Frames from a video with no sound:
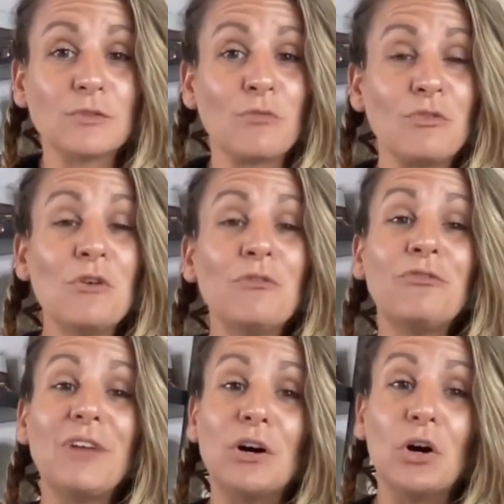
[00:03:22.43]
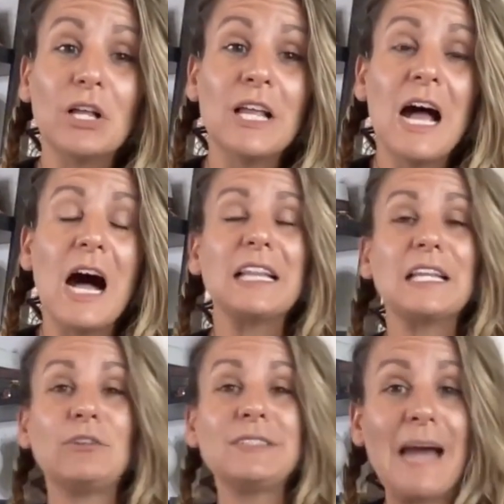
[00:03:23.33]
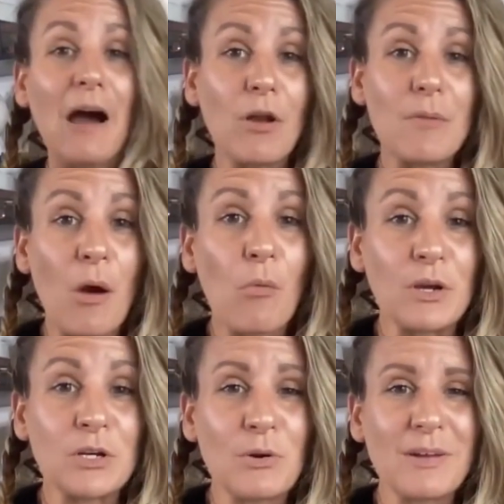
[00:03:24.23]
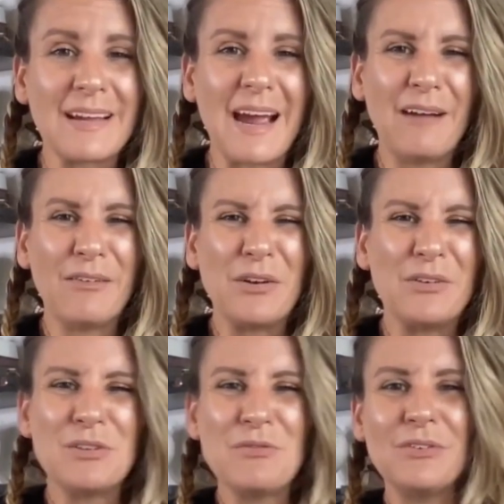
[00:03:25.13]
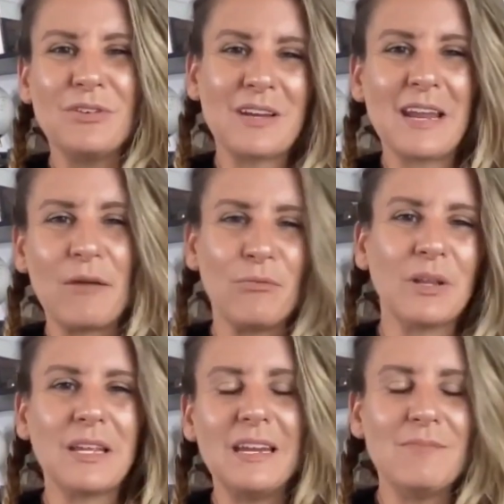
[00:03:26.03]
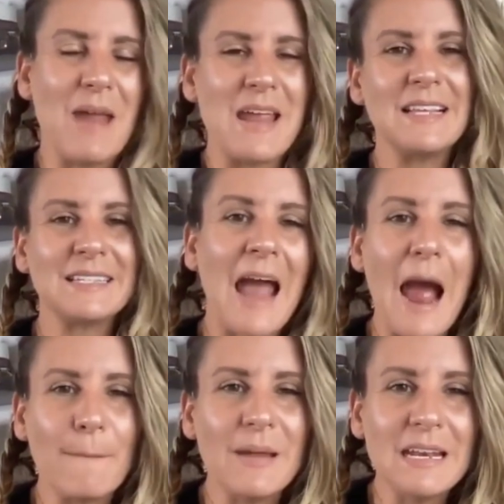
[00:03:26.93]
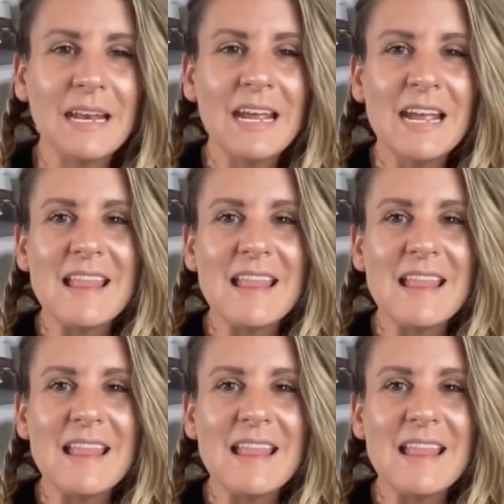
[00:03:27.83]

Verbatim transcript: So if you feel a little doubt about where you're going, like, I don't know, do you, do, can I really make this happen?